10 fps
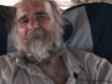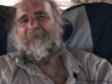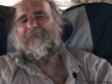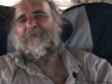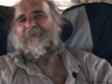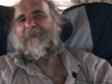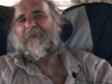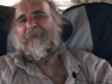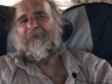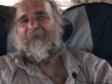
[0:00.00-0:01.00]
given to
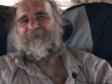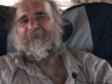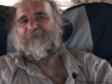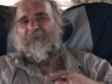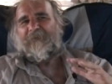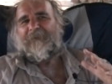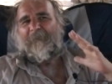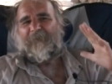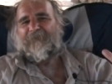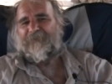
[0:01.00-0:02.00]
me uh, as a token
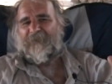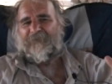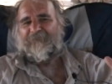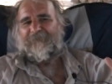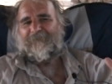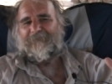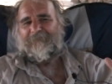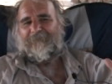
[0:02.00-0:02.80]
of appreciation,